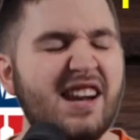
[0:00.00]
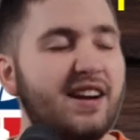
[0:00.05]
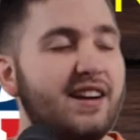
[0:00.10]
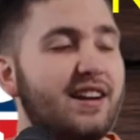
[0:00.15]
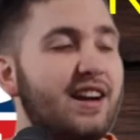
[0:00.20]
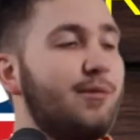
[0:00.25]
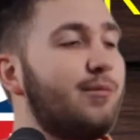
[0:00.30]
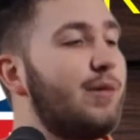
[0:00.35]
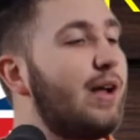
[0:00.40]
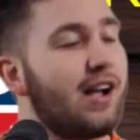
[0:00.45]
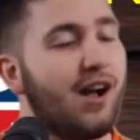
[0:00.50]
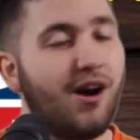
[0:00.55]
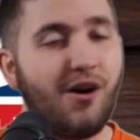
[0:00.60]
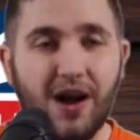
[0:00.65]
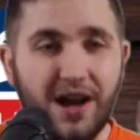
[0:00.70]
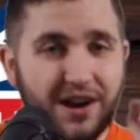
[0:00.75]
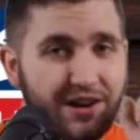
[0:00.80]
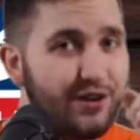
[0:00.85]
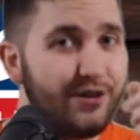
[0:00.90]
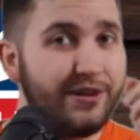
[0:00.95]
And I'm like, oh,
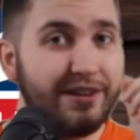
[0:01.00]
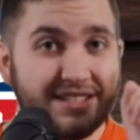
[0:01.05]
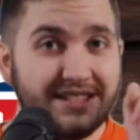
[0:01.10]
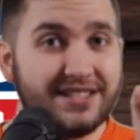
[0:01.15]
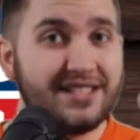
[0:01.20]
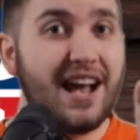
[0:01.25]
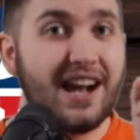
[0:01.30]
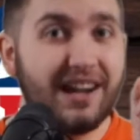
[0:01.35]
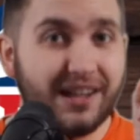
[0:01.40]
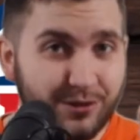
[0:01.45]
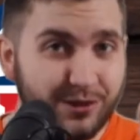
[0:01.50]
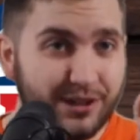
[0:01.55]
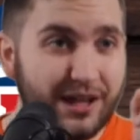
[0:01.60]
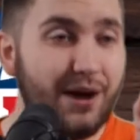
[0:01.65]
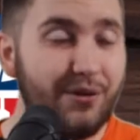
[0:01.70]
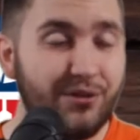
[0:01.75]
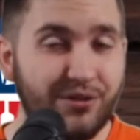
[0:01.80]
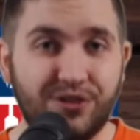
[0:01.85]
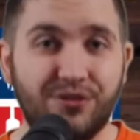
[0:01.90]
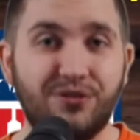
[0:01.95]
I knew exactly what
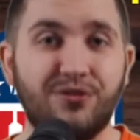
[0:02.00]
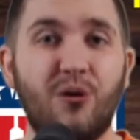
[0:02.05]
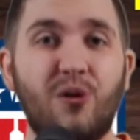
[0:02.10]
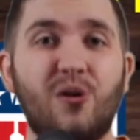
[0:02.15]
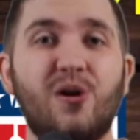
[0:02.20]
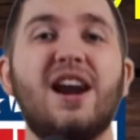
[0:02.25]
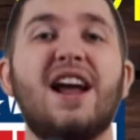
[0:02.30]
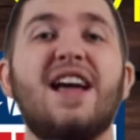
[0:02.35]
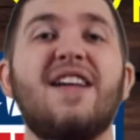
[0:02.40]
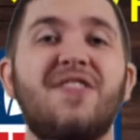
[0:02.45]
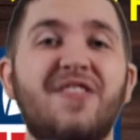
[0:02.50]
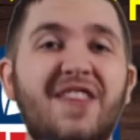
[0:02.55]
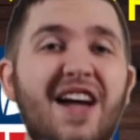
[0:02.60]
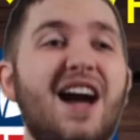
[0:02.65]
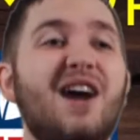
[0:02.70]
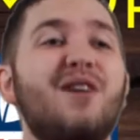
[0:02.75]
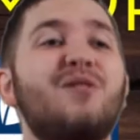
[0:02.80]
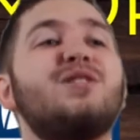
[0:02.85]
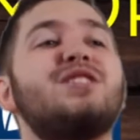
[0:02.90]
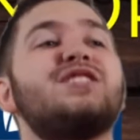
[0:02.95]
that was for. And
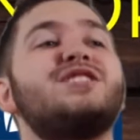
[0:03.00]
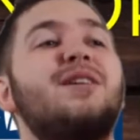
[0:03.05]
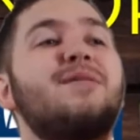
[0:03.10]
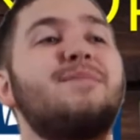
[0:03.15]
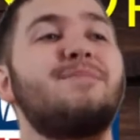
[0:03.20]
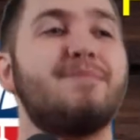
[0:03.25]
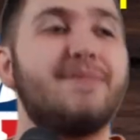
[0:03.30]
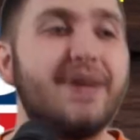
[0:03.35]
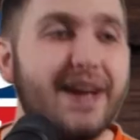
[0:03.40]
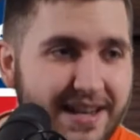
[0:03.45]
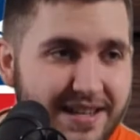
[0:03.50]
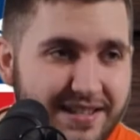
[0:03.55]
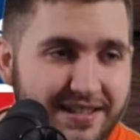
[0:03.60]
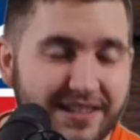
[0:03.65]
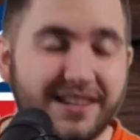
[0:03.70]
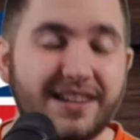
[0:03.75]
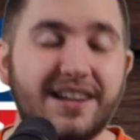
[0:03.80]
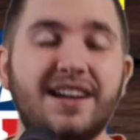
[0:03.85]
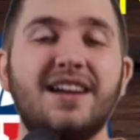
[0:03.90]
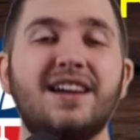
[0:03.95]
that was
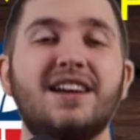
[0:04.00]
amazing.